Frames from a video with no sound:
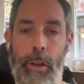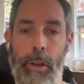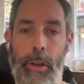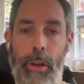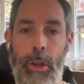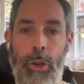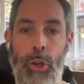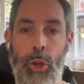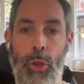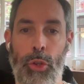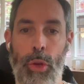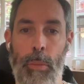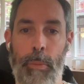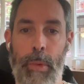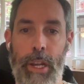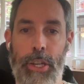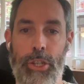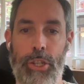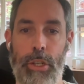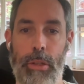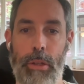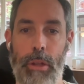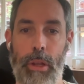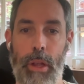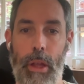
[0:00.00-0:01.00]

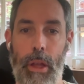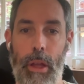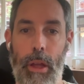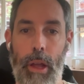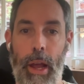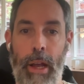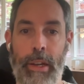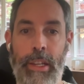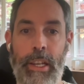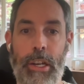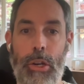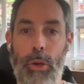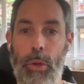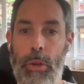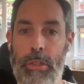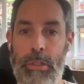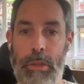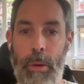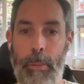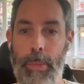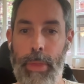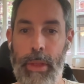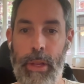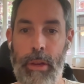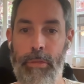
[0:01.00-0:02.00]
automation. And it looks
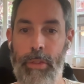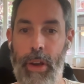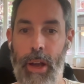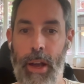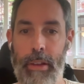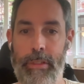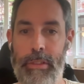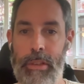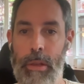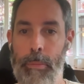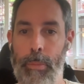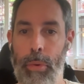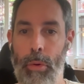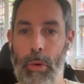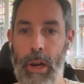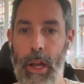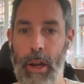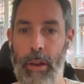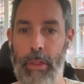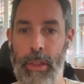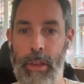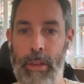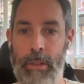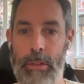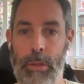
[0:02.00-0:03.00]
something very simple
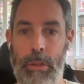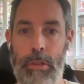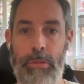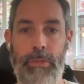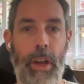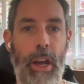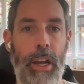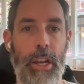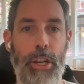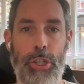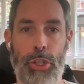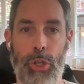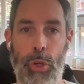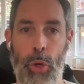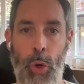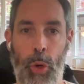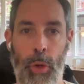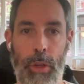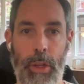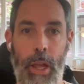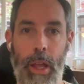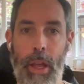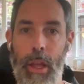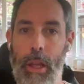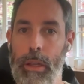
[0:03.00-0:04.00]
like this. It's very
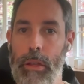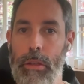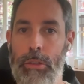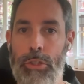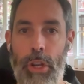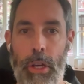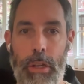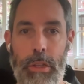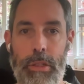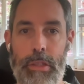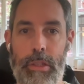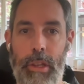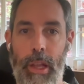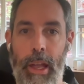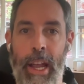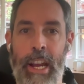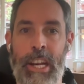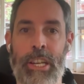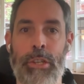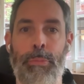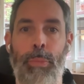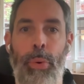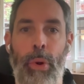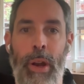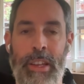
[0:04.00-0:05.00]
short. Just
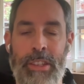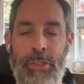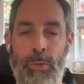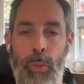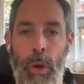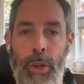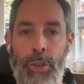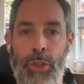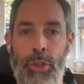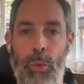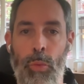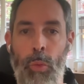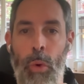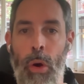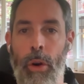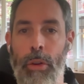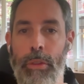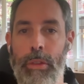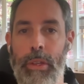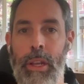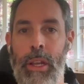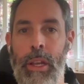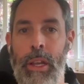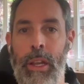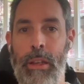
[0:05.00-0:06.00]
express what you
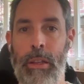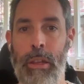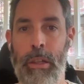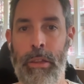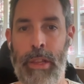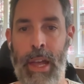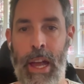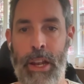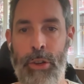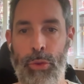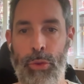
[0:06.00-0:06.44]
want in